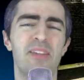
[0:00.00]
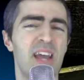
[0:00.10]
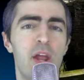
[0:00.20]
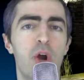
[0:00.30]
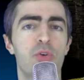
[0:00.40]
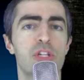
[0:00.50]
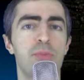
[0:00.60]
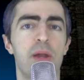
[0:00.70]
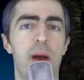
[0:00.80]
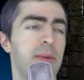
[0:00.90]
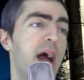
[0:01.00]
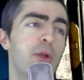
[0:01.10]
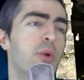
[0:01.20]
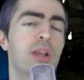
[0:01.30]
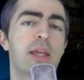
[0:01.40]
I mean, it's kind of hard to explain. I mean, I
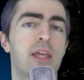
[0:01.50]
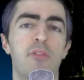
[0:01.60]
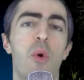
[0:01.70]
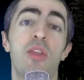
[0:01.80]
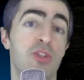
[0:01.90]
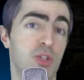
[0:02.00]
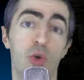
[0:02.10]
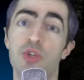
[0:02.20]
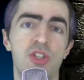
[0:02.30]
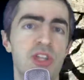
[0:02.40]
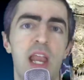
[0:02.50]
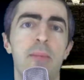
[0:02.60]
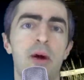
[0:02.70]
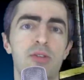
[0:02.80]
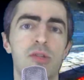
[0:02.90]
don't want to like give away the solutions to
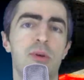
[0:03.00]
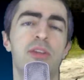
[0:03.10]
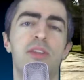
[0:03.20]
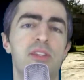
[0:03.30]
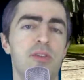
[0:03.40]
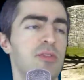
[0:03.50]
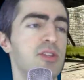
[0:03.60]
any puzzles, but this is,